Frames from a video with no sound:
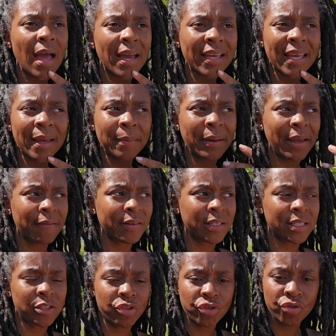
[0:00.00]
I kept having
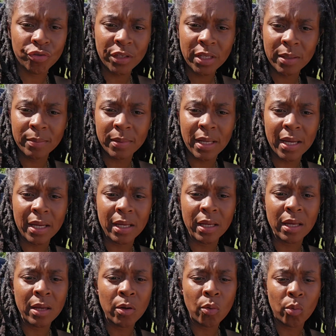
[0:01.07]
this dream, right?